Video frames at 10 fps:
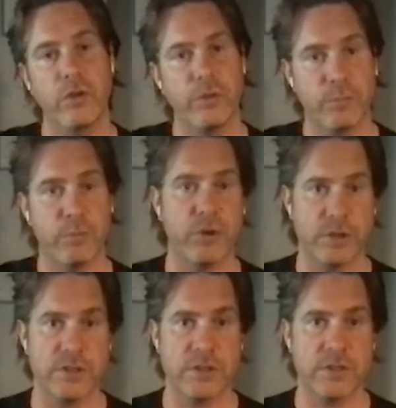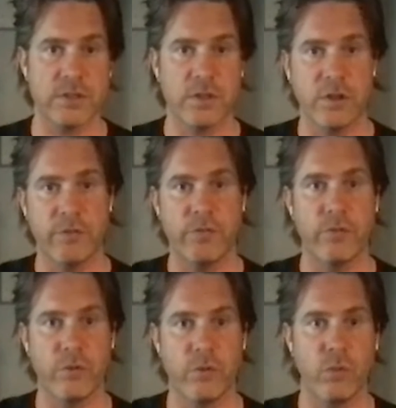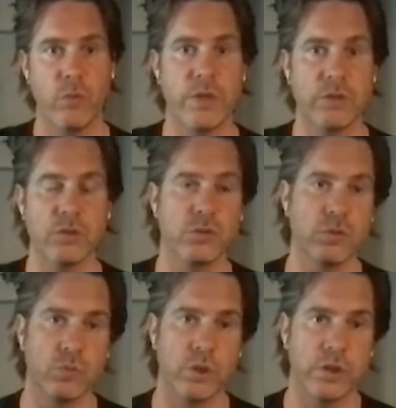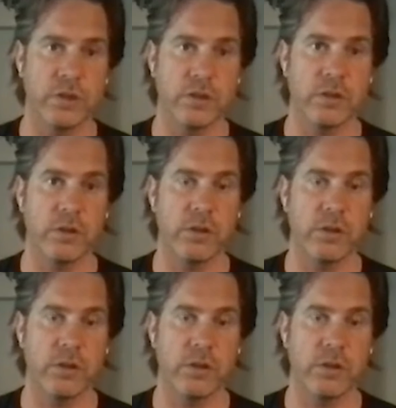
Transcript: the process of when to do what.